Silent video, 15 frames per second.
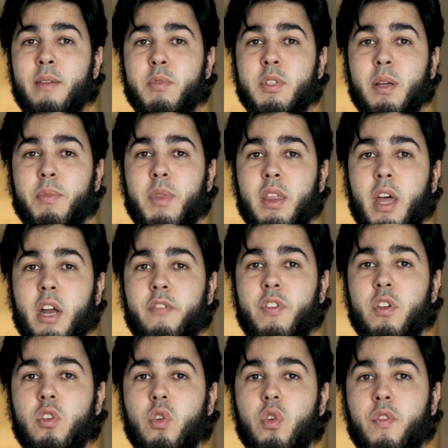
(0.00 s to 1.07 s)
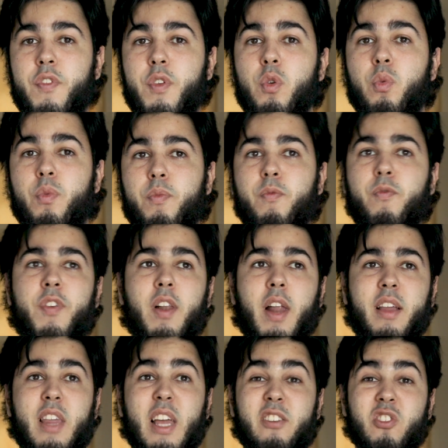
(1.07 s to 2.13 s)
something that if you feel
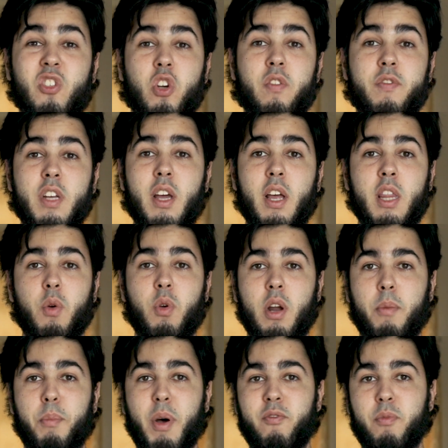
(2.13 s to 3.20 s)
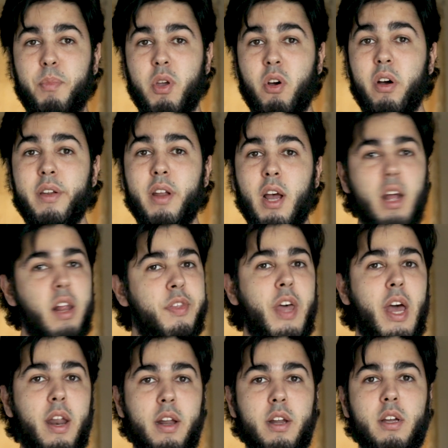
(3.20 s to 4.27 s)
like they deserved it and they went above and beyond,
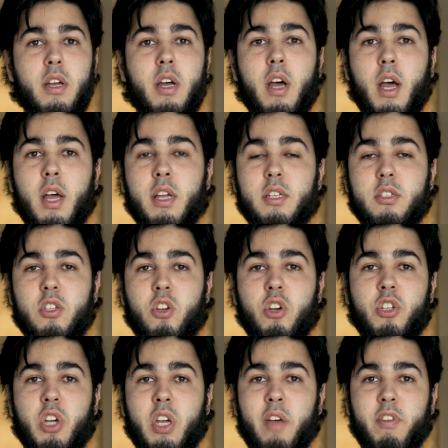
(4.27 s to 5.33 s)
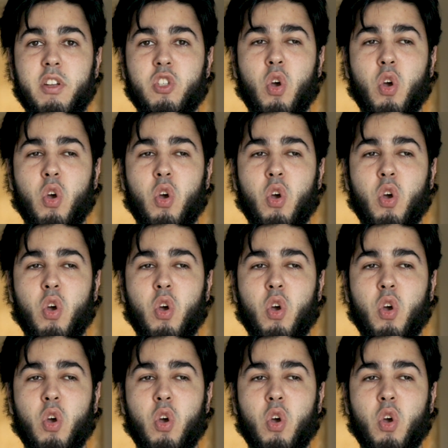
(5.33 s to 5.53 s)
that it's good to give it.